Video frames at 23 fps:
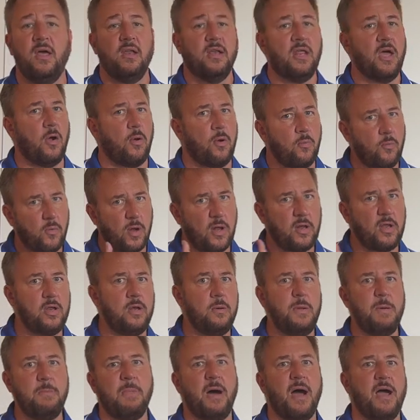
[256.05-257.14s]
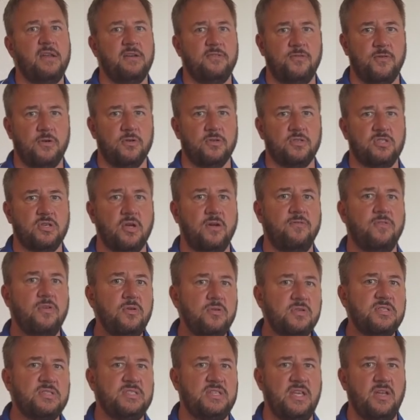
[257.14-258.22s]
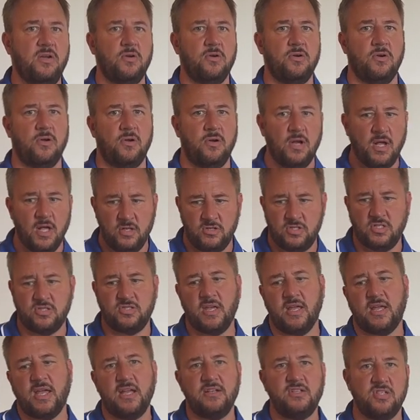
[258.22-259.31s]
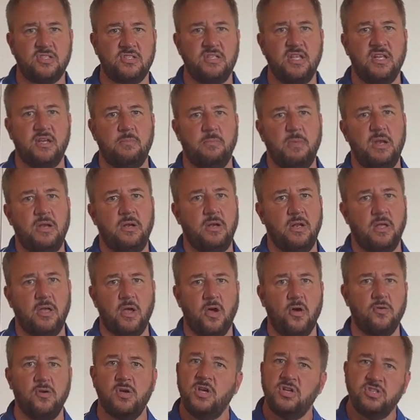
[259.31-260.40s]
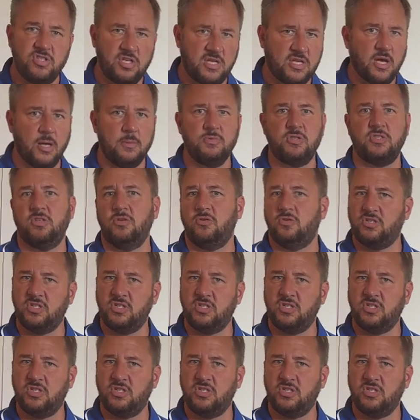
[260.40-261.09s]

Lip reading: Now, I want you to be mindful. So if you see her, just like I just did a minute ago, she comes to you.